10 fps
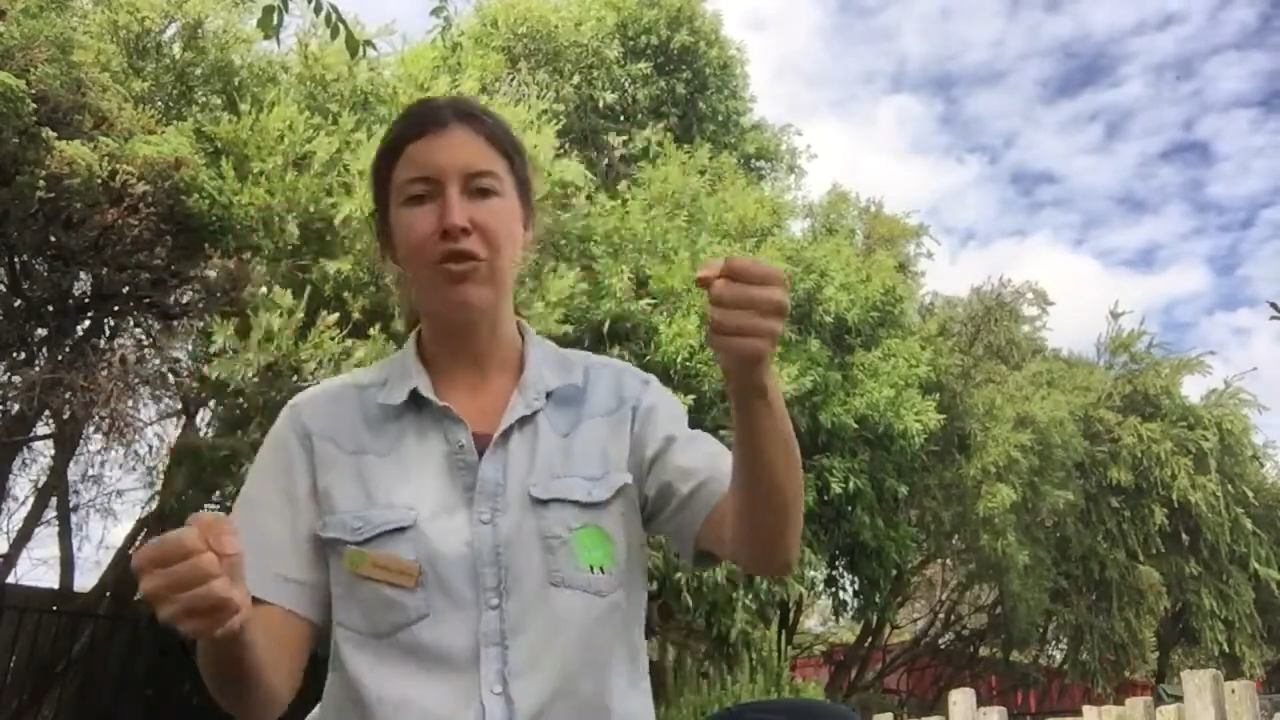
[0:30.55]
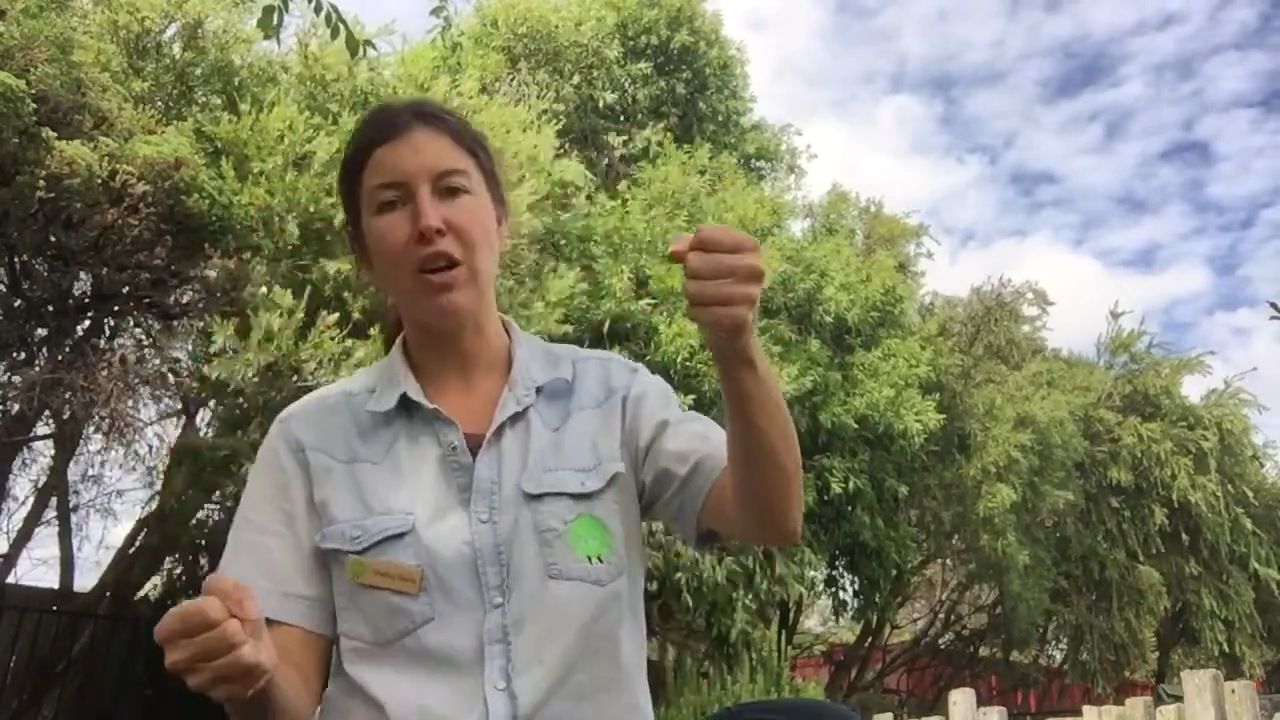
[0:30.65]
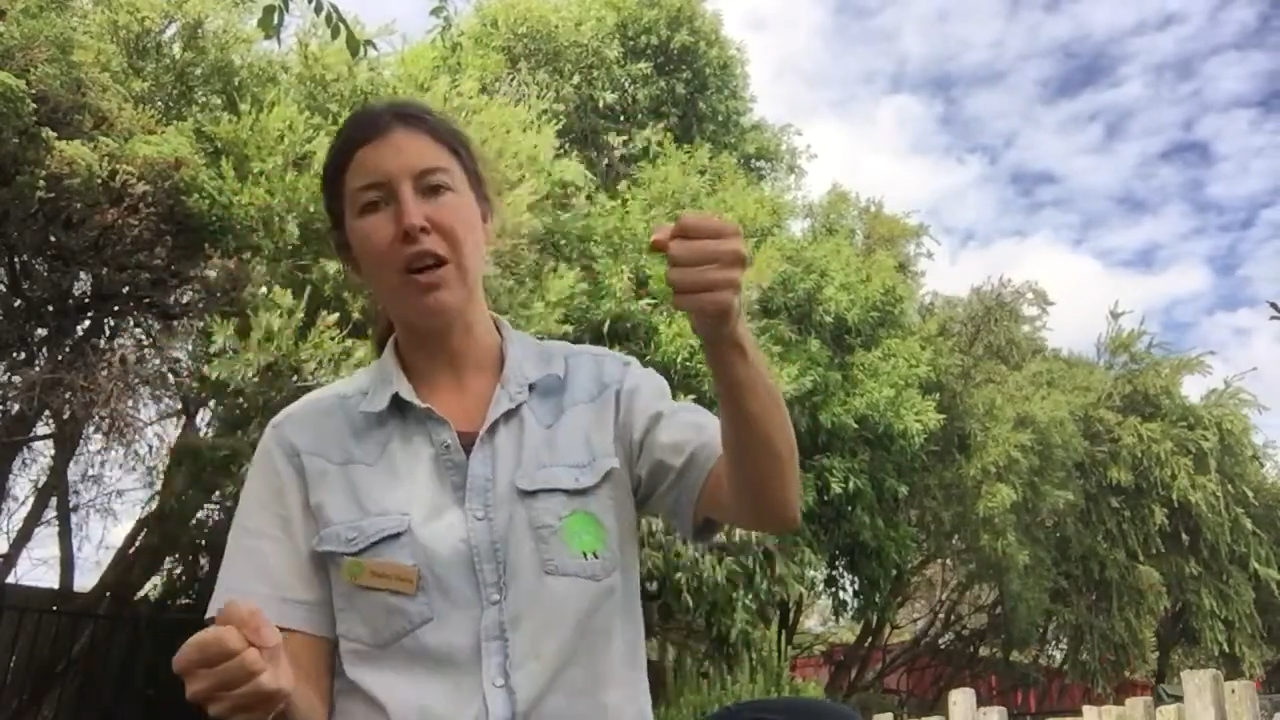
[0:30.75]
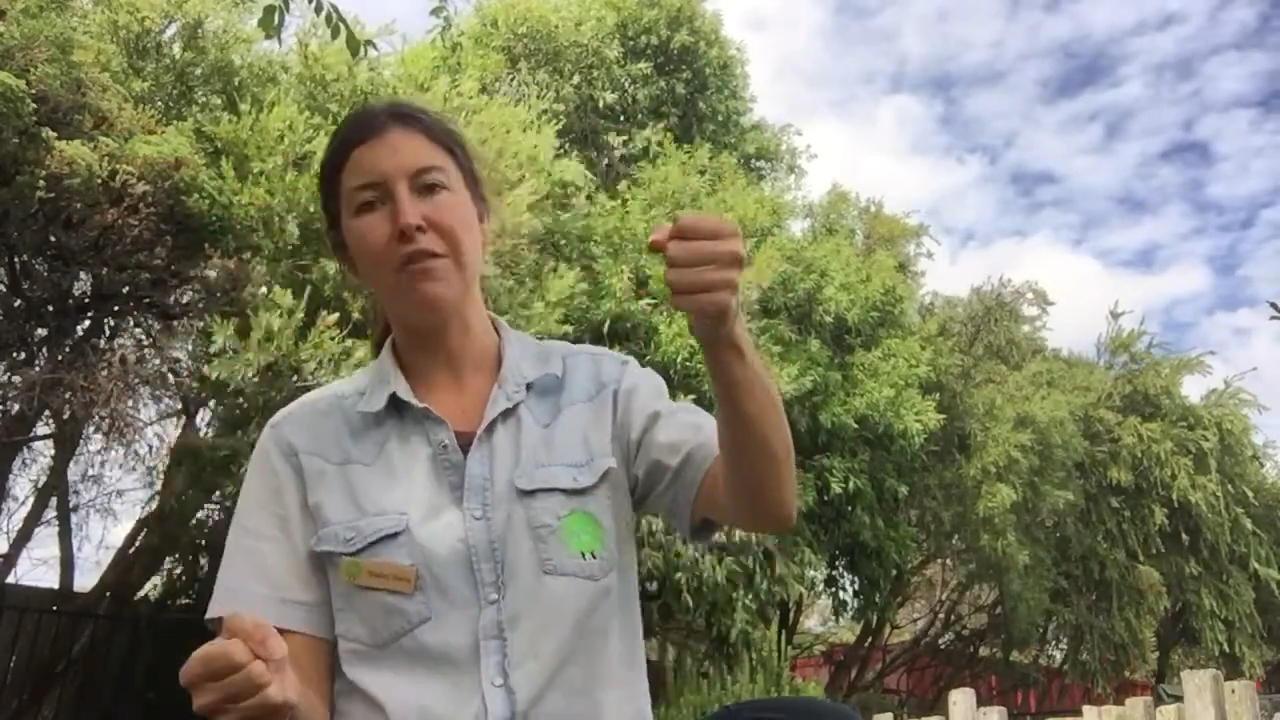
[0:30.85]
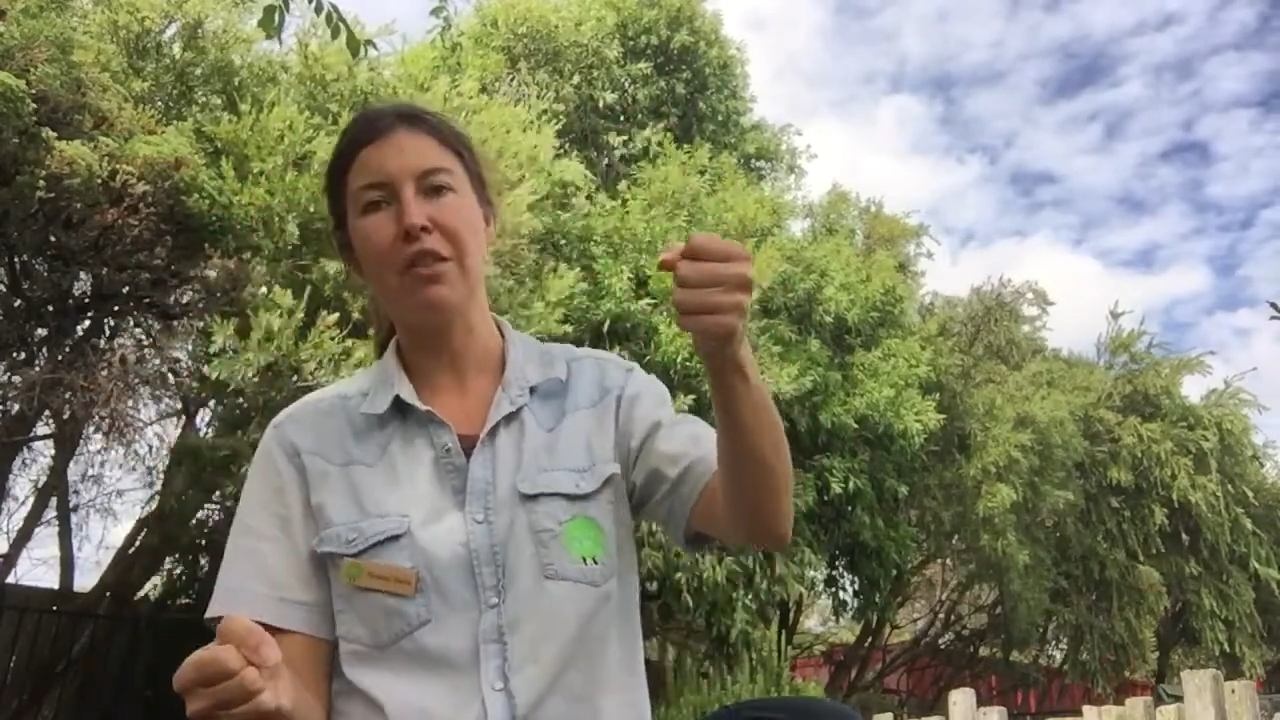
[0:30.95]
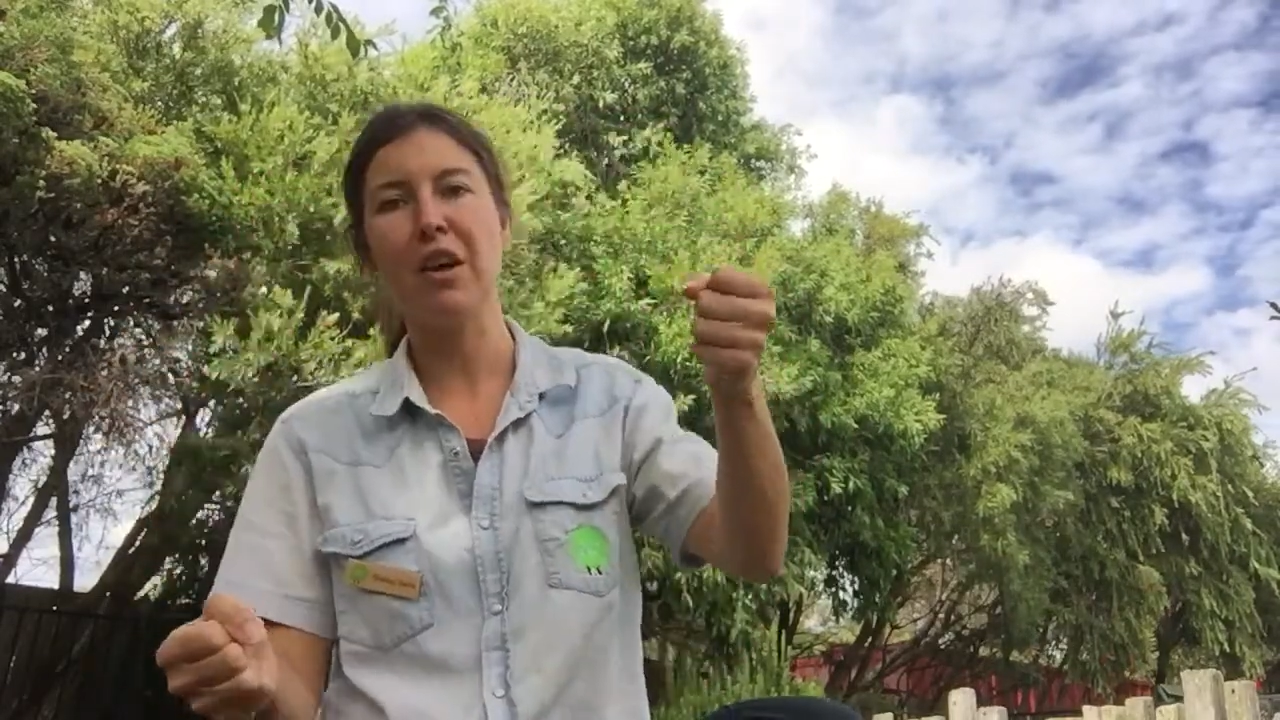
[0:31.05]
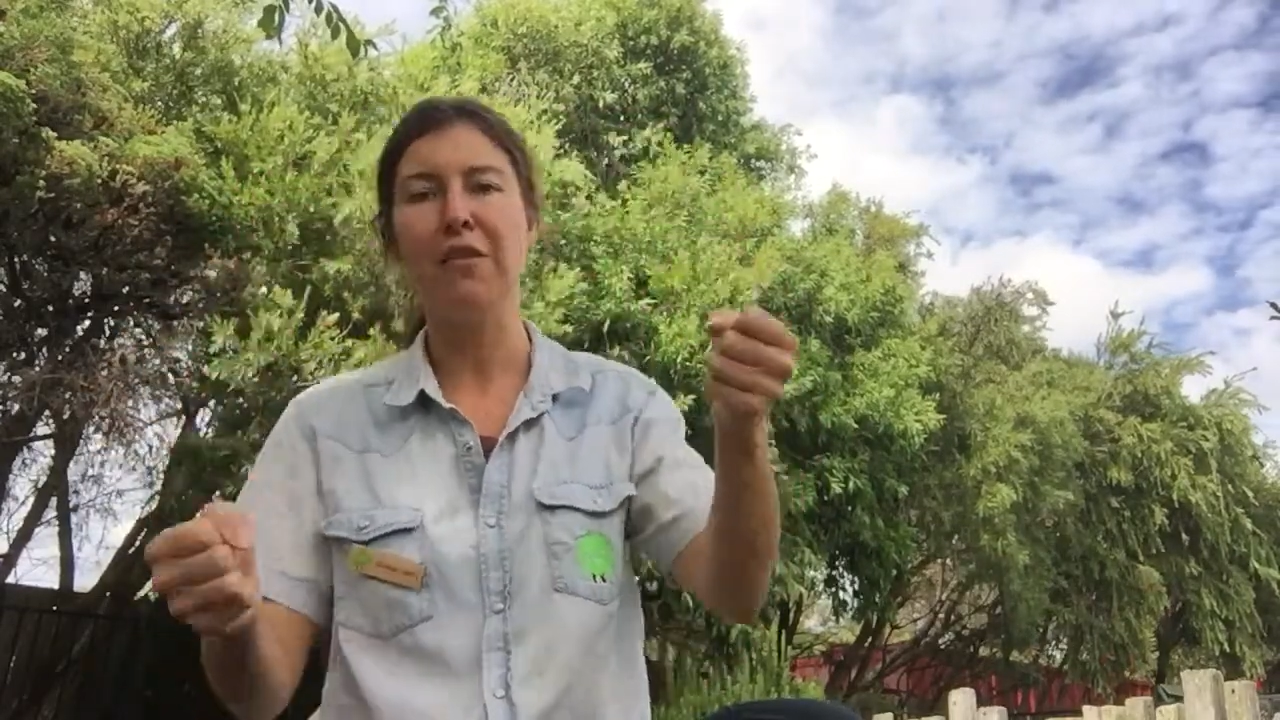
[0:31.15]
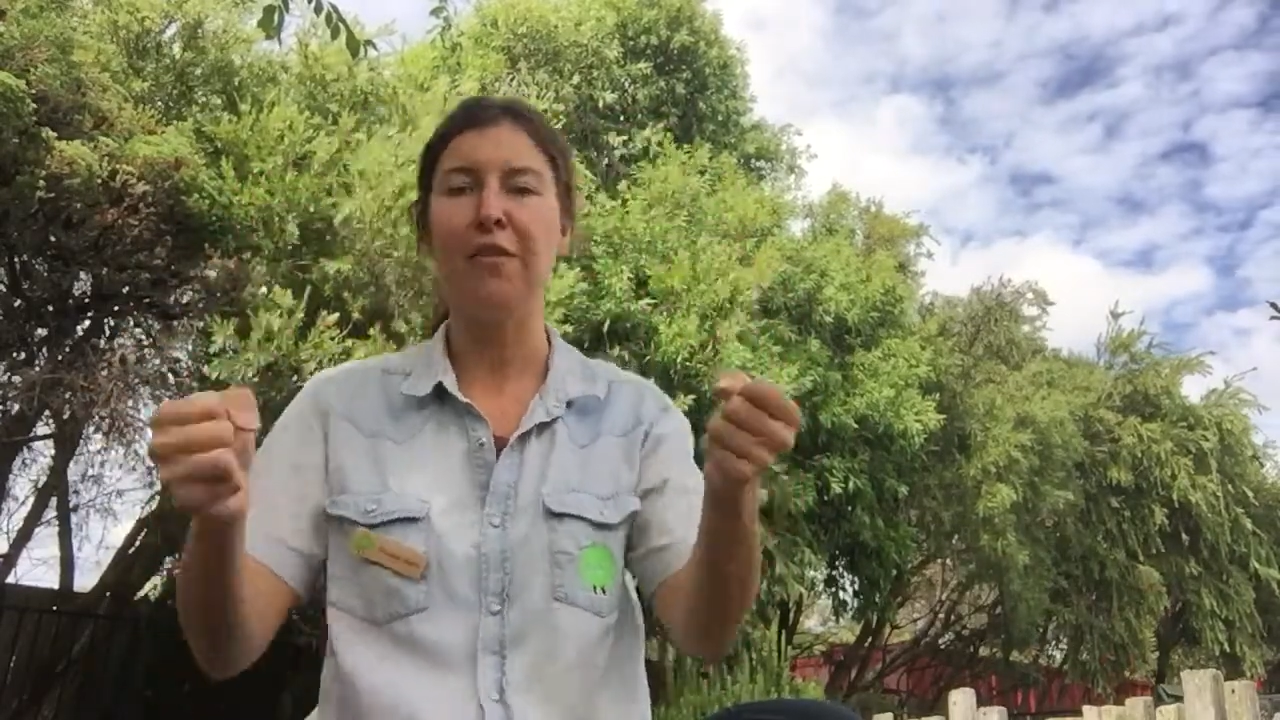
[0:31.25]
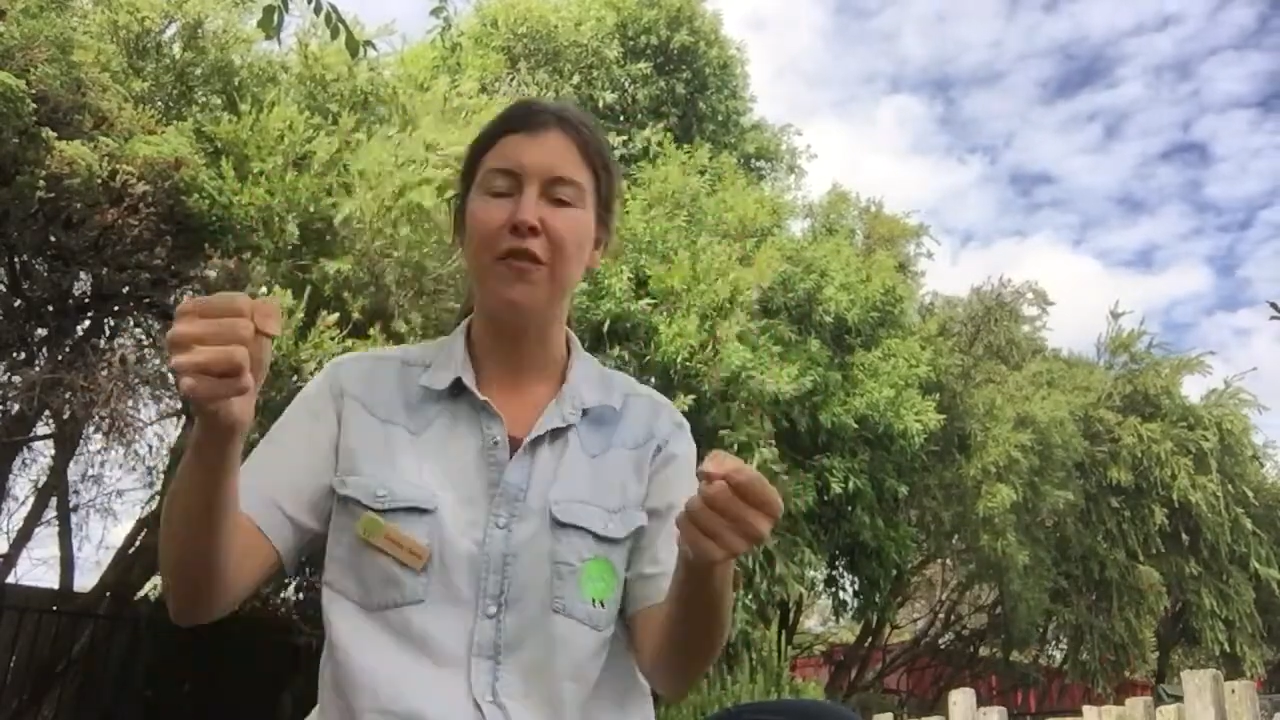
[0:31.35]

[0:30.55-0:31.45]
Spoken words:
drive the